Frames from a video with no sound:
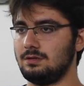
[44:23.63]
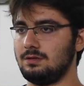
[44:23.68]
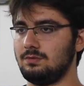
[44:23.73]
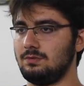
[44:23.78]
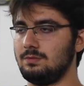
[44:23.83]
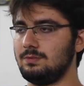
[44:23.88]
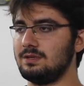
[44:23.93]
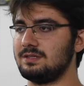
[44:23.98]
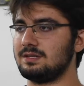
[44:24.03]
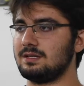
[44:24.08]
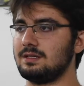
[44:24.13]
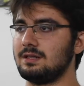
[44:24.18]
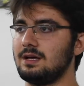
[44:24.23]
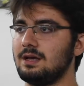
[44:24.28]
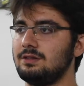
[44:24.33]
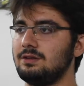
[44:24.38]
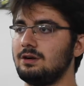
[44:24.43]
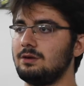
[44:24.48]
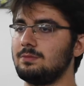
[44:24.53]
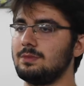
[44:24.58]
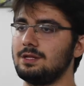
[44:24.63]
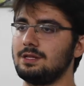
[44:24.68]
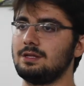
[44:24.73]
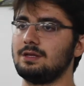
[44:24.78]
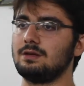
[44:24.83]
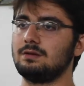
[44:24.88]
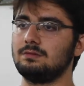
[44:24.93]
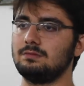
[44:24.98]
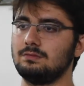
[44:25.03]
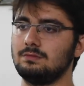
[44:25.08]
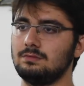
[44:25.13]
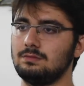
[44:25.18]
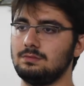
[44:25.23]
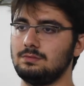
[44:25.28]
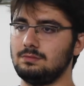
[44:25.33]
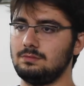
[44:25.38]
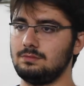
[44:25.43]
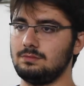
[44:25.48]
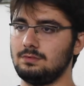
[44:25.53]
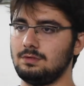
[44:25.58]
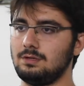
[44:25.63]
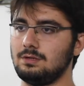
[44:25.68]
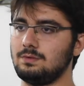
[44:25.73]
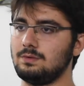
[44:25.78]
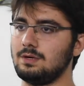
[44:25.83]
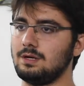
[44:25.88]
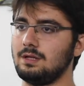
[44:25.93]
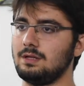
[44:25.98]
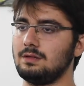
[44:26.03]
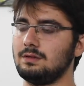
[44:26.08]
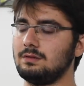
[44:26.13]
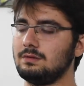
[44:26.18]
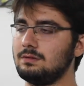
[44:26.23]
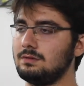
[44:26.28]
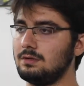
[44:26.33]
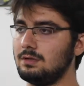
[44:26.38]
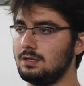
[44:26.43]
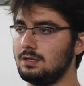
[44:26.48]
We basically had Armenia, and